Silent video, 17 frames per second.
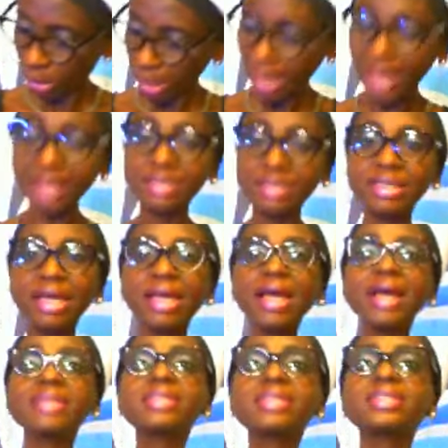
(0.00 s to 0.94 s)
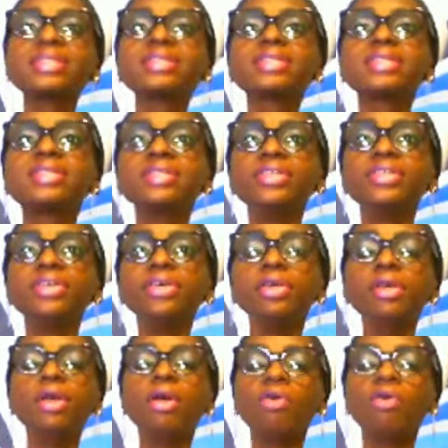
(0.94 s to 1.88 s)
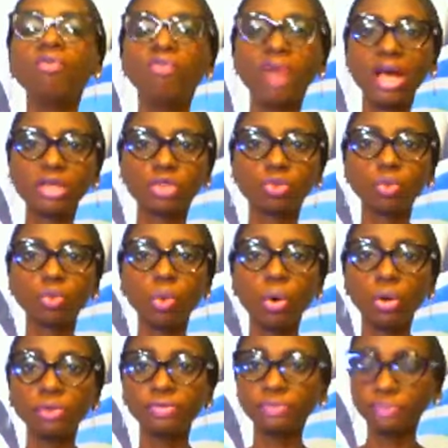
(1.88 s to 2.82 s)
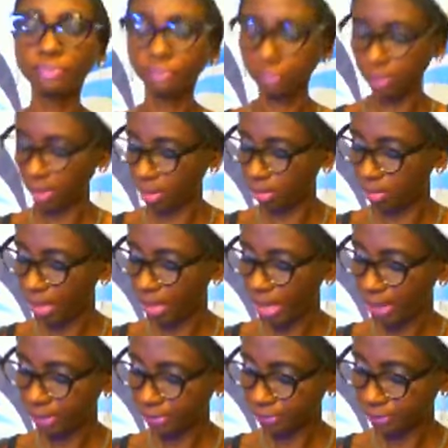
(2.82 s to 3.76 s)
Isaiah 60, verse 1. Amen.